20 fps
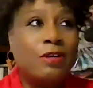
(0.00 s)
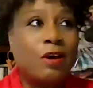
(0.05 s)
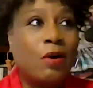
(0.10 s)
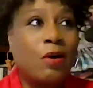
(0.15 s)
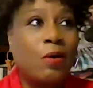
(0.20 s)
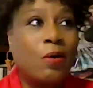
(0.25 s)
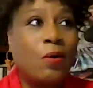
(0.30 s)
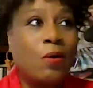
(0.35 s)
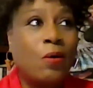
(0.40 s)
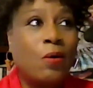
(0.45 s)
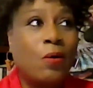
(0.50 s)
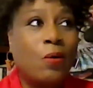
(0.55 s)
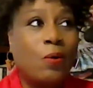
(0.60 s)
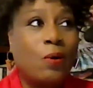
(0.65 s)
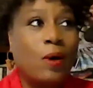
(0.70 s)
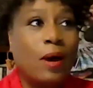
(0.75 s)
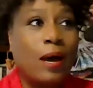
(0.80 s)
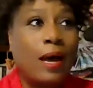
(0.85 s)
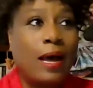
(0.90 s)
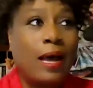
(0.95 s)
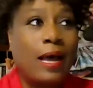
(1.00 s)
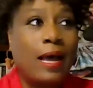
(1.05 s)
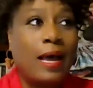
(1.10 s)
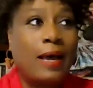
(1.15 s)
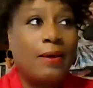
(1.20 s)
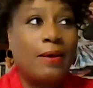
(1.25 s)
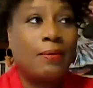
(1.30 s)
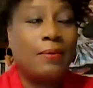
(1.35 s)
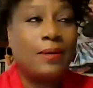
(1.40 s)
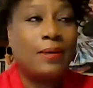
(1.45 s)
So
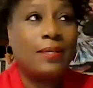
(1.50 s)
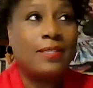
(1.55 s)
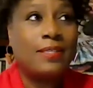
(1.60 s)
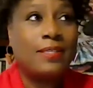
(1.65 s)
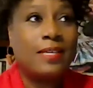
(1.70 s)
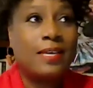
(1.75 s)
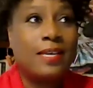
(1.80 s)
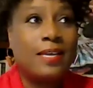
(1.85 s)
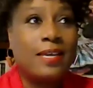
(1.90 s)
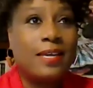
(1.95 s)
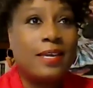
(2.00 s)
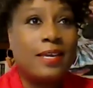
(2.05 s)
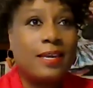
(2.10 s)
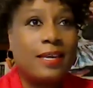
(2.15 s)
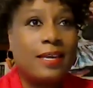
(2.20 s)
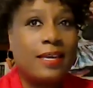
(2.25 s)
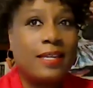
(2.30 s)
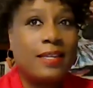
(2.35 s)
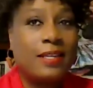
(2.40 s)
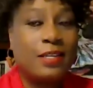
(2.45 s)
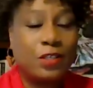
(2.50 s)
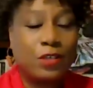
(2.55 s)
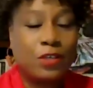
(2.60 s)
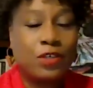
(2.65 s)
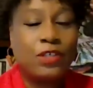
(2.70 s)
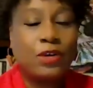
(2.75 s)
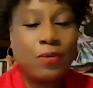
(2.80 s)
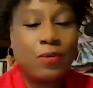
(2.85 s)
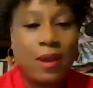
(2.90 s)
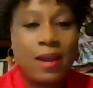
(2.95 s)
I was singing in
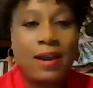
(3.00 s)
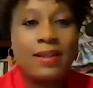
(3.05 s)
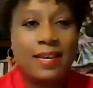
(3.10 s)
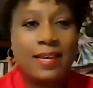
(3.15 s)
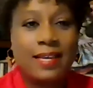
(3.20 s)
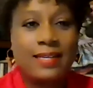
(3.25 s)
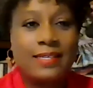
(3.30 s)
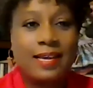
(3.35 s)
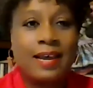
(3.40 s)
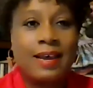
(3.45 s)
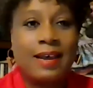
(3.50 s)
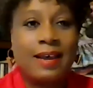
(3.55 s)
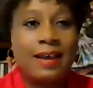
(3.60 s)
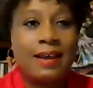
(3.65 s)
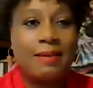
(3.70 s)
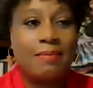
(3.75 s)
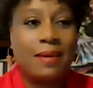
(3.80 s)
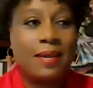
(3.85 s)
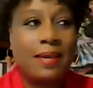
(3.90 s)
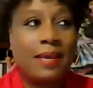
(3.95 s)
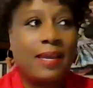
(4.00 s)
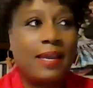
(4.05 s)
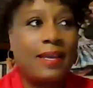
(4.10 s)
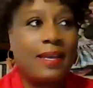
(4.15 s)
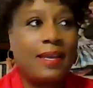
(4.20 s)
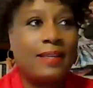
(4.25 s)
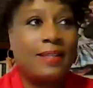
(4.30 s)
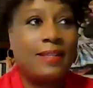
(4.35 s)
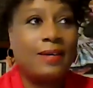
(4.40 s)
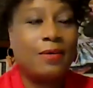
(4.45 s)
the church choir at that time,
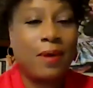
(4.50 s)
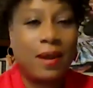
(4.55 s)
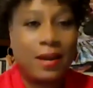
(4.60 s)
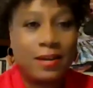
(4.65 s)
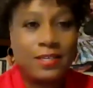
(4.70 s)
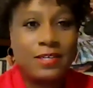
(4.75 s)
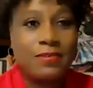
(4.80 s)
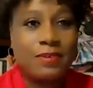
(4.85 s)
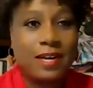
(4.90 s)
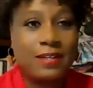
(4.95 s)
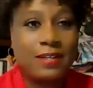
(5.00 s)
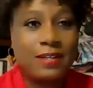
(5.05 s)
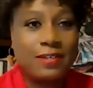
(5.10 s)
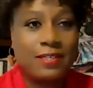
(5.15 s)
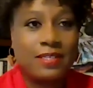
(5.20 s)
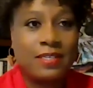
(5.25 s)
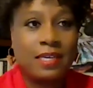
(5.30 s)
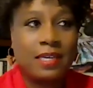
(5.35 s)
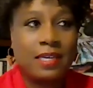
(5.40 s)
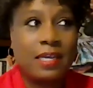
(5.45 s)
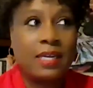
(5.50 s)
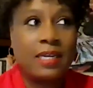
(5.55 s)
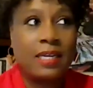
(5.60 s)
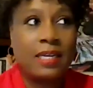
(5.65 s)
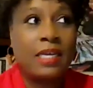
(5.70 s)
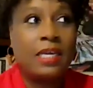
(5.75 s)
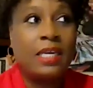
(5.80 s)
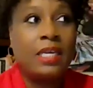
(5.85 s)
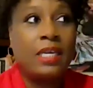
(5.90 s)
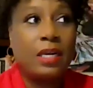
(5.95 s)
and the choir director
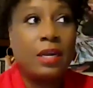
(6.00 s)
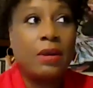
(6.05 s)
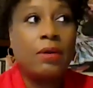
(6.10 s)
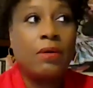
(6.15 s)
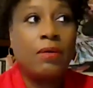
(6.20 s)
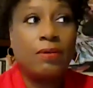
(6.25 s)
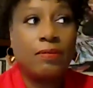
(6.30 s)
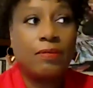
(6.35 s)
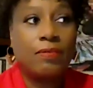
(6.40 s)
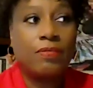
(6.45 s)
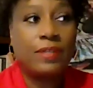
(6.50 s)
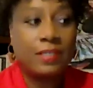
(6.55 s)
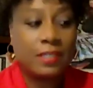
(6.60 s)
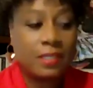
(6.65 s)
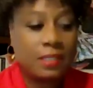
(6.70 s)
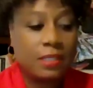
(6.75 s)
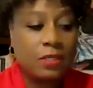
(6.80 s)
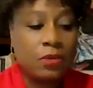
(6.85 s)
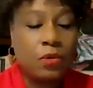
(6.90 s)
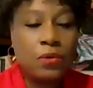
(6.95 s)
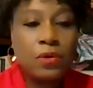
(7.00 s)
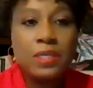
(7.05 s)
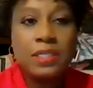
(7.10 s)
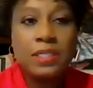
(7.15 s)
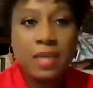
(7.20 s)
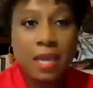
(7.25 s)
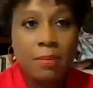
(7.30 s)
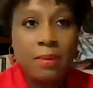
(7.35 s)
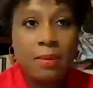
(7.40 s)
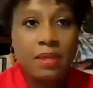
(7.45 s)
said, this
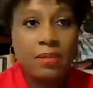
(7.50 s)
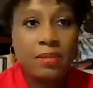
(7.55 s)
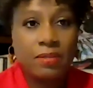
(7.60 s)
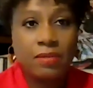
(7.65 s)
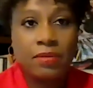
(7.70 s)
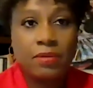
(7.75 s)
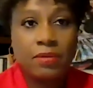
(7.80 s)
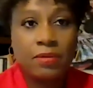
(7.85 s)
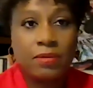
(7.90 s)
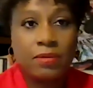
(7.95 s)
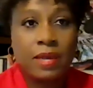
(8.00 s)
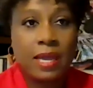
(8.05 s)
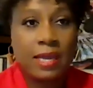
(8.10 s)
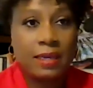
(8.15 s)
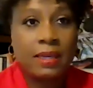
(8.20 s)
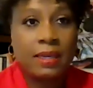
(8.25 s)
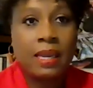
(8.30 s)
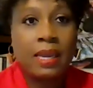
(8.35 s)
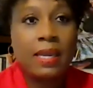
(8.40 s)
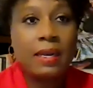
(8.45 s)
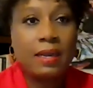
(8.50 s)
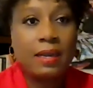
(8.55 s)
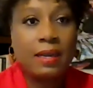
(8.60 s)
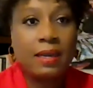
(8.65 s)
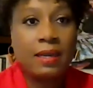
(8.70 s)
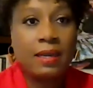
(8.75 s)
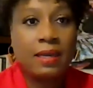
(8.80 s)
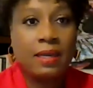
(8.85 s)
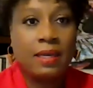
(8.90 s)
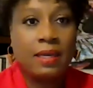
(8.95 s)
tour is coming through
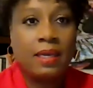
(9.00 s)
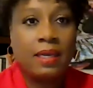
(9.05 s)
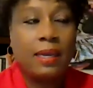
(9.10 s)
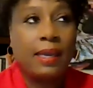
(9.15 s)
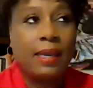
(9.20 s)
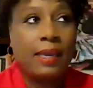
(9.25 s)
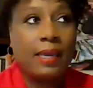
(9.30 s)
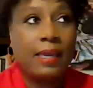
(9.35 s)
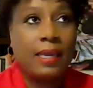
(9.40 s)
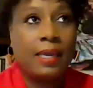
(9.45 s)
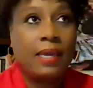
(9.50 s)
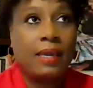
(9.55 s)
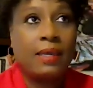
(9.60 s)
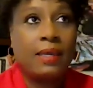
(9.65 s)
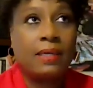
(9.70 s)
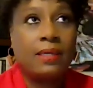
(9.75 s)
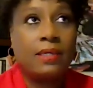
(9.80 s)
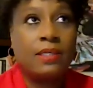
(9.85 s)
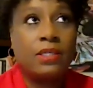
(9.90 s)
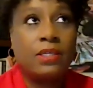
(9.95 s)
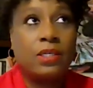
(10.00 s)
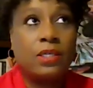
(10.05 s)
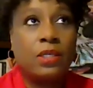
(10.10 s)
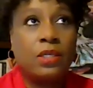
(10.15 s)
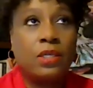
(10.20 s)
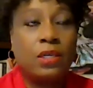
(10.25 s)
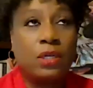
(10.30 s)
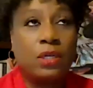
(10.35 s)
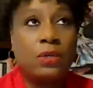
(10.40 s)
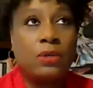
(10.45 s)
Atlanta, and
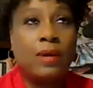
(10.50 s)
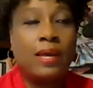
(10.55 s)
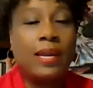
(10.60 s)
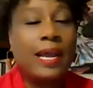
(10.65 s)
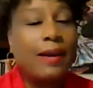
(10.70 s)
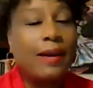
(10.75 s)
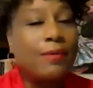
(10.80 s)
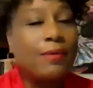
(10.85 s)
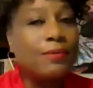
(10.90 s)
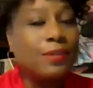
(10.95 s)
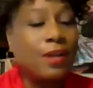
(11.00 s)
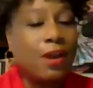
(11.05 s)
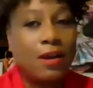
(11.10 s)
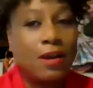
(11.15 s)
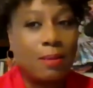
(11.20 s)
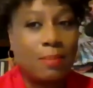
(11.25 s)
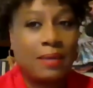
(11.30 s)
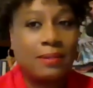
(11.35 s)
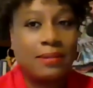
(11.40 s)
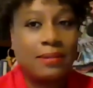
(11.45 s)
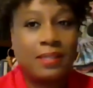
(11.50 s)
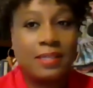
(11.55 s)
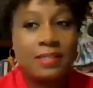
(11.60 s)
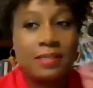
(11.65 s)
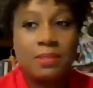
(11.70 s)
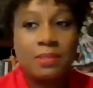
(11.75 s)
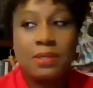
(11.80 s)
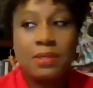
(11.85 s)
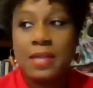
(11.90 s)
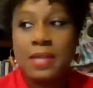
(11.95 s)
I don't talk about
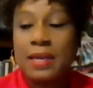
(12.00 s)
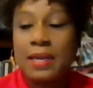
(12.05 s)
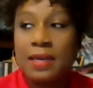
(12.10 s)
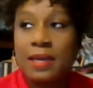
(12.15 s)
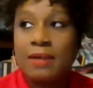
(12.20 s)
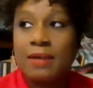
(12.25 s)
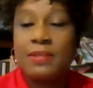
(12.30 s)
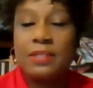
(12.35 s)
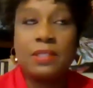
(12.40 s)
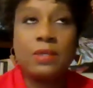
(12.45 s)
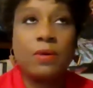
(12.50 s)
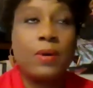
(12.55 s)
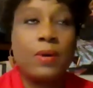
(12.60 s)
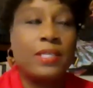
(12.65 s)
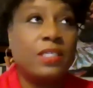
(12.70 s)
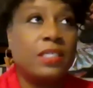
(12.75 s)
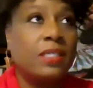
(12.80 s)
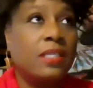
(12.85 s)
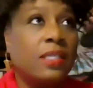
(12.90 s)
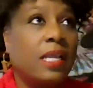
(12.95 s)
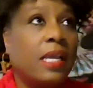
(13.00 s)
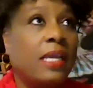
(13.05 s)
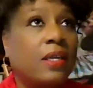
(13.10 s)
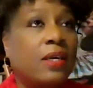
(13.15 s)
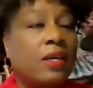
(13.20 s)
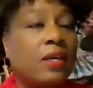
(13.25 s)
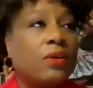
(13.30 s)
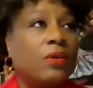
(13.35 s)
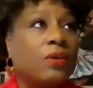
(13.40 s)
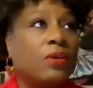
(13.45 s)
this. I love this question.
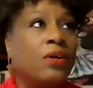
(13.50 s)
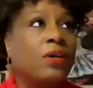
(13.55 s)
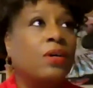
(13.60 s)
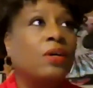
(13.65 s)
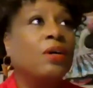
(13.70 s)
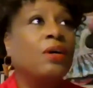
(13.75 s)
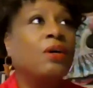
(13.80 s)
Thank you.